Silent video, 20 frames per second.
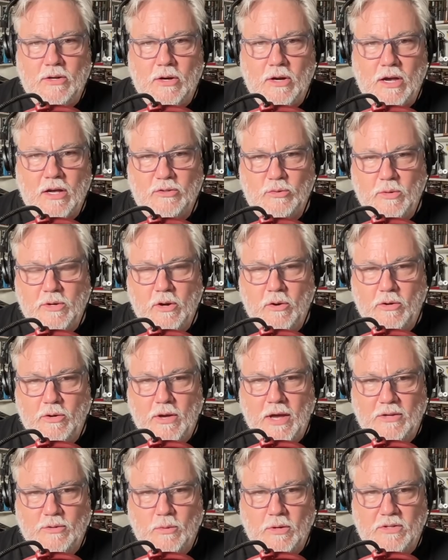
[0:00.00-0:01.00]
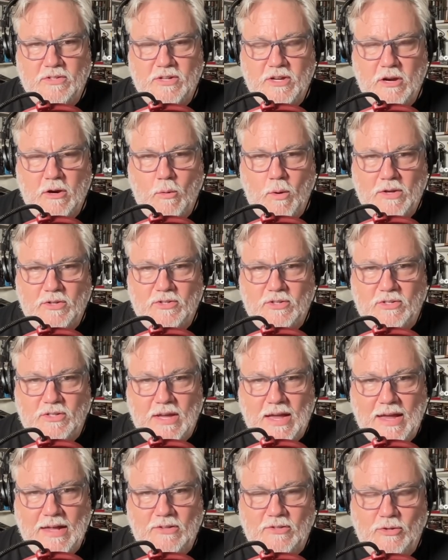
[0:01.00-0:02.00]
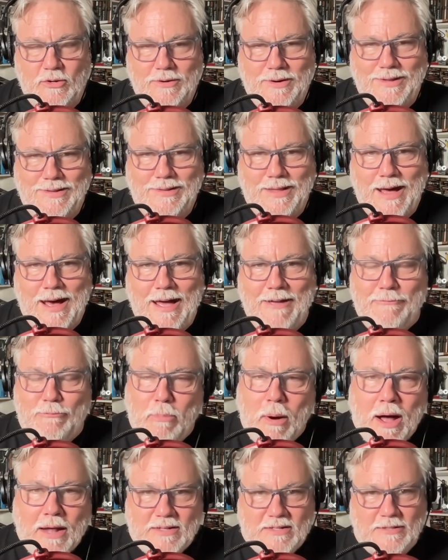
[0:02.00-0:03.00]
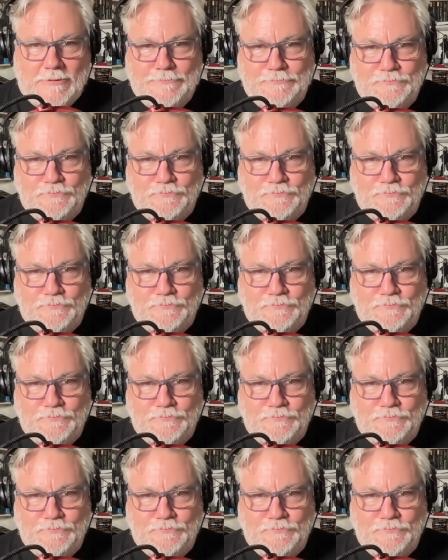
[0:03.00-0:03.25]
because we know you guys want to see your questions answered live. But